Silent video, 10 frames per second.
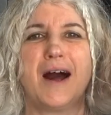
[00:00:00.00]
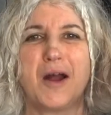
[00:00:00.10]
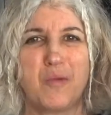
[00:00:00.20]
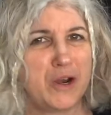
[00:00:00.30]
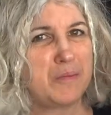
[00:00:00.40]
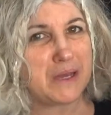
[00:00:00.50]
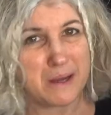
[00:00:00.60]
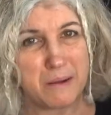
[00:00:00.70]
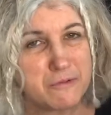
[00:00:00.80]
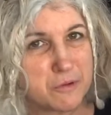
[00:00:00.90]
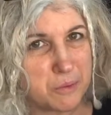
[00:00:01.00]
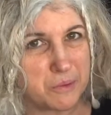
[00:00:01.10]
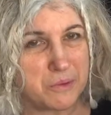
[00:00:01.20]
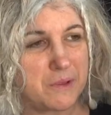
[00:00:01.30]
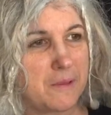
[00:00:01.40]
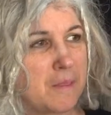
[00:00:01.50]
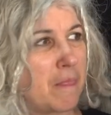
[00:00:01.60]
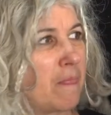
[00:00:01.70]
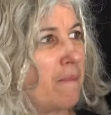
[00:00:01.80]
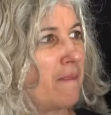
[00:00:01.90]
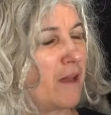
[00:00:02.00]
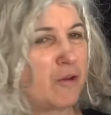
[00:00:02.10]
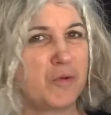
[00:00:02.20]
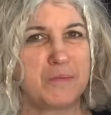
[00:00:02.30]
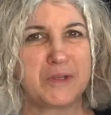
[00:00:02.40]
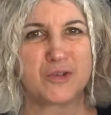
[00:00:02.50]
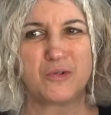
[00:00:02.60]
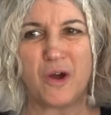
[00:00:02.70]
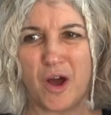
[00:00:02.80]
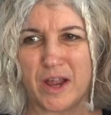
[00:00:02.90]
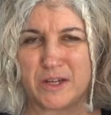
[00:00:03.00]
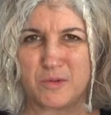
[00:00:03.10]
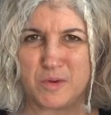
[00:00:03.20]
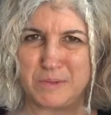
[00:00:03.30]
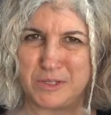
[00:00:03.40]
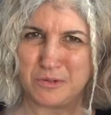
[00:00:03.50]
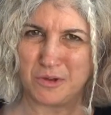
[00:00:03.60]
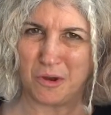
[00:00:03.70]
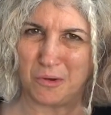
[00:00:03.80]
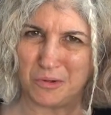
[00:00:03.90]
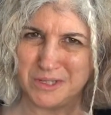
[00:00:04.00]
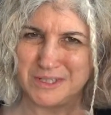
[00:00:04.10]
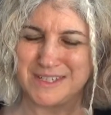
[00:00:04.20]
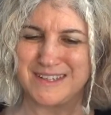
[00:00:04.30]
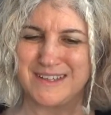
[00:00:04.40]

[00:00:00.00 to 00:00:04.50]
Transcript: I want to be comfortable. I don't want to be too hot. I don't want to be too cold.